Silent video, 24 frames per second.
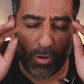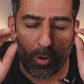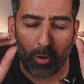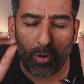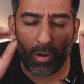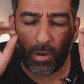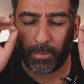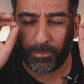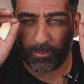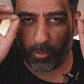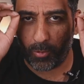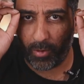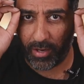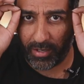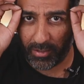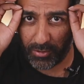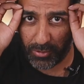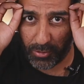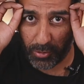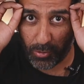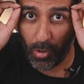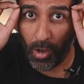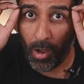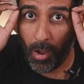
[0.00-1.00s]
know I'm going
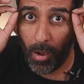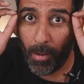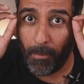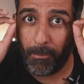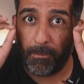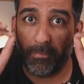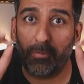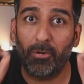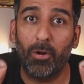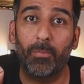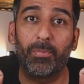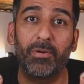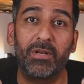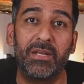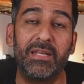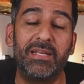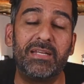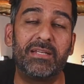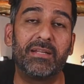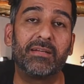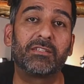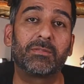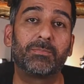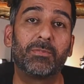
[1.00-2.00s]
into proper
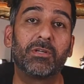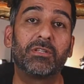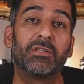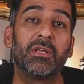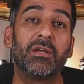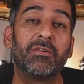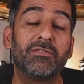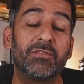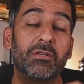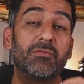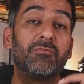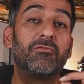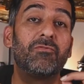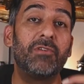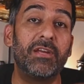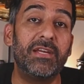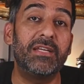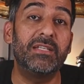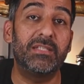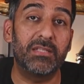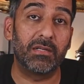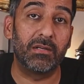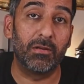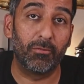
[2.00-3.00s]
details, but there is a
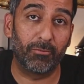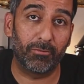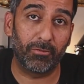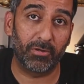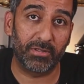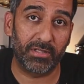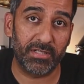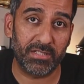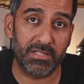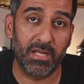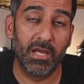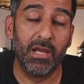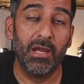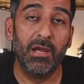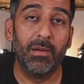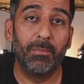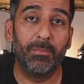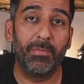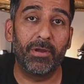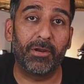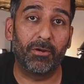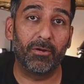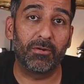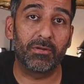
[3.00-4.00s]
reason for this,
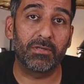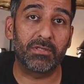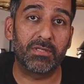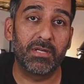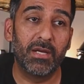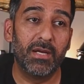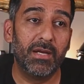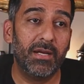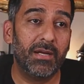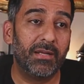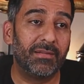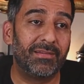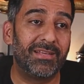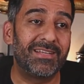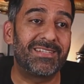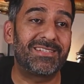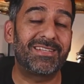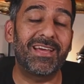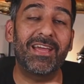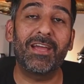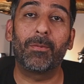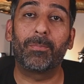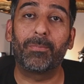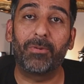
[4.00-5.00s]
because they
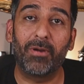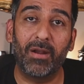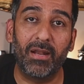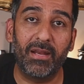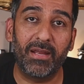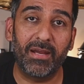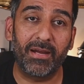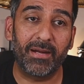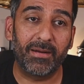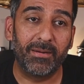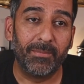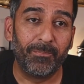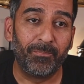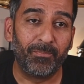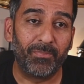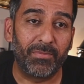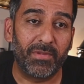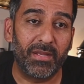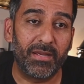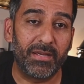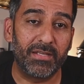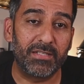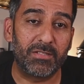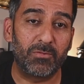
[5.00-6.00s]
say Aprilia
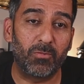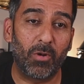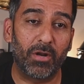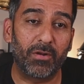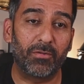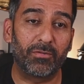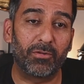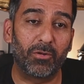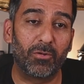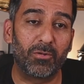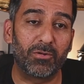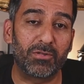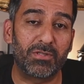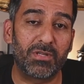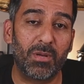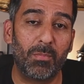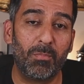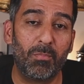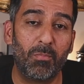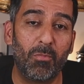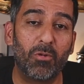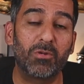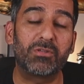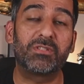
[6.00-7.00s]
is one of those
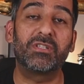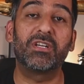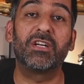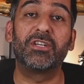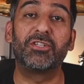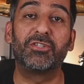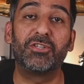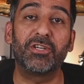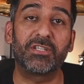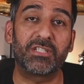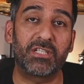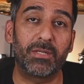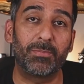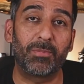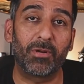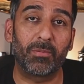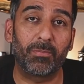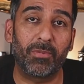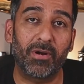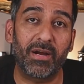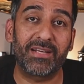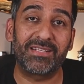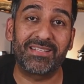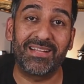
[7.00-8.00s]
most
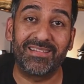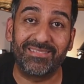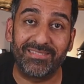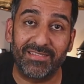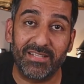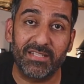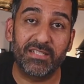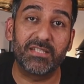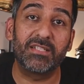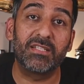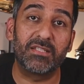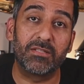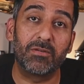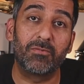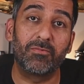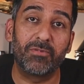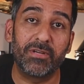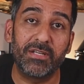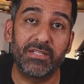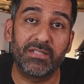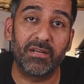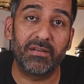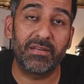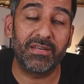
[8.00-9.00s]
adjustable bikes, and this is the
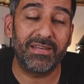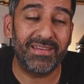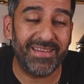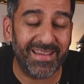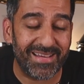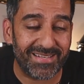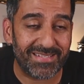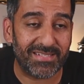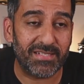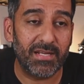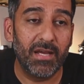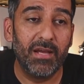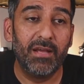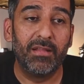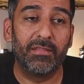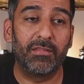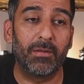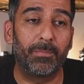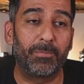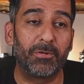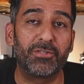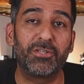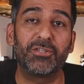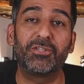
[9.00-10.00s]
reason. Yes,
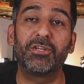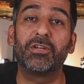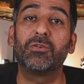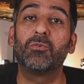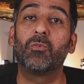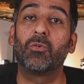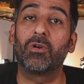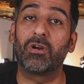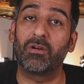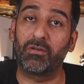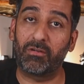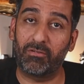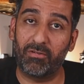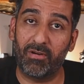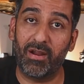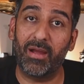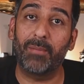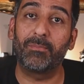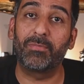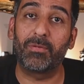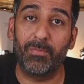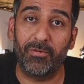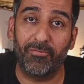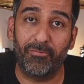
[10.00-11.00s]
the position were
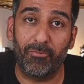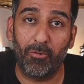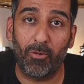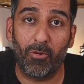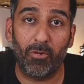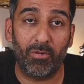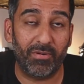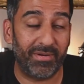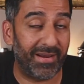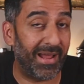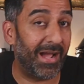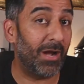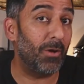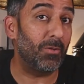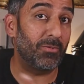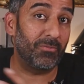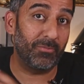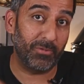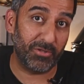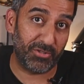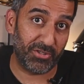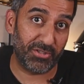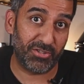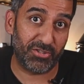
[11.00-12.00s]
cramped before, now
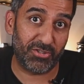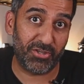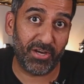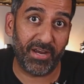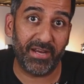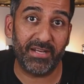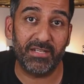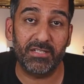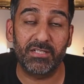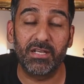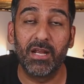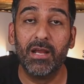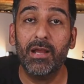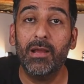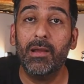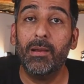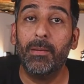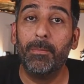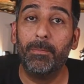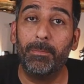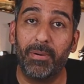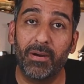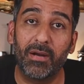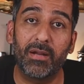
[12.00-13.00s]
which has changed,
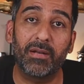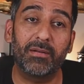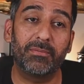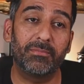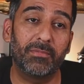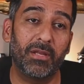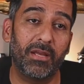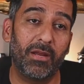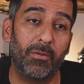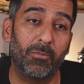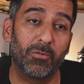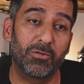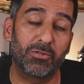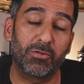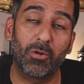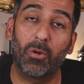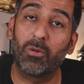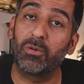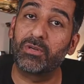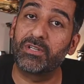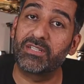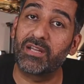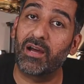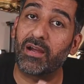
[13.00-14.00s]
but it was
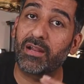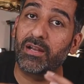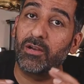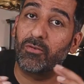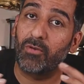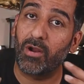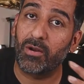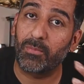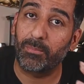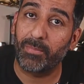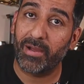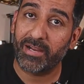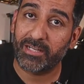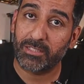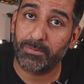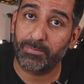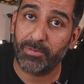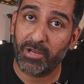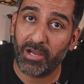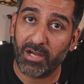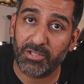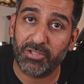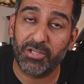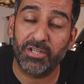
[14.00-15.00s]
all designed around Max
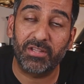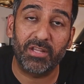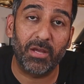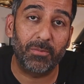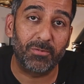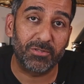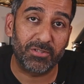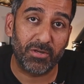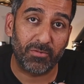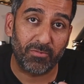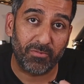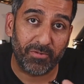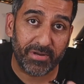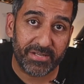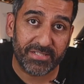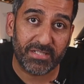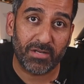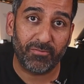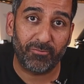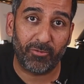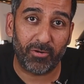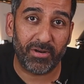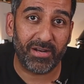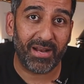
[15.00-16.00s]
Biaggi. There was a
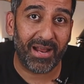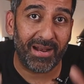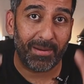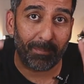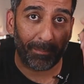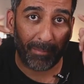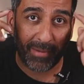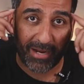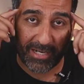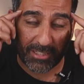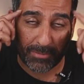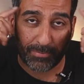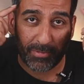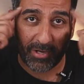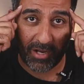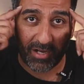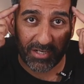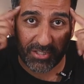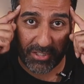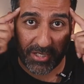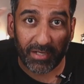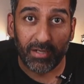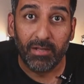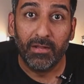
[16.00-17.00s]
reason for it, and Max
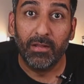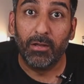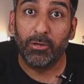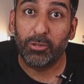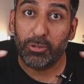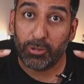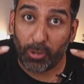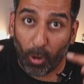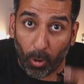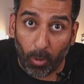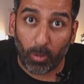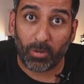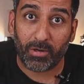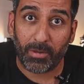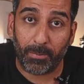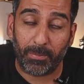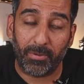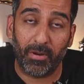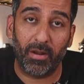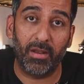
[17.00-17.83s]
Biaggi told